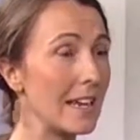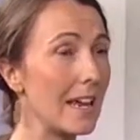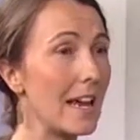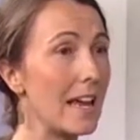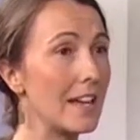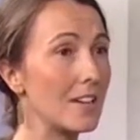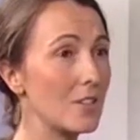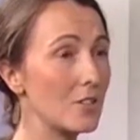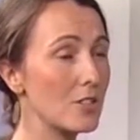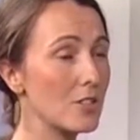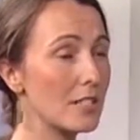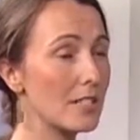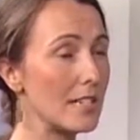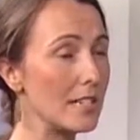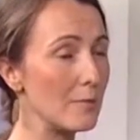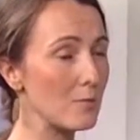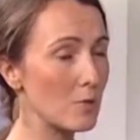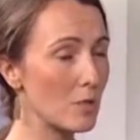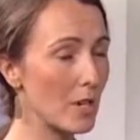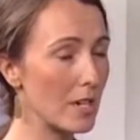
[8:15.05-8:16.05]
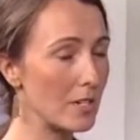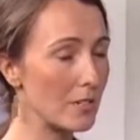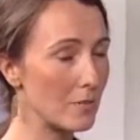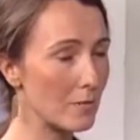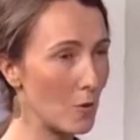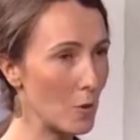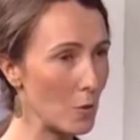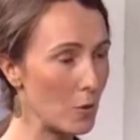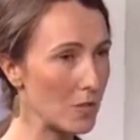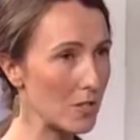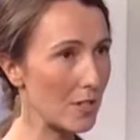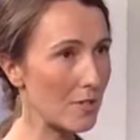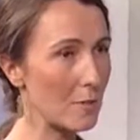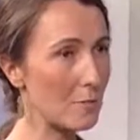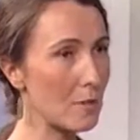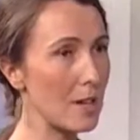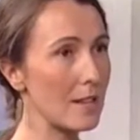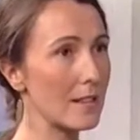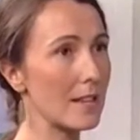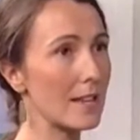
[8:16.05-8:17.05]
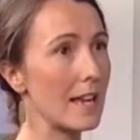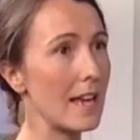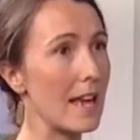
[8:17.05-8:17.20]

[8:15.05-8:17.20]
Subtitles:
and you just keep trying to focus on the breath.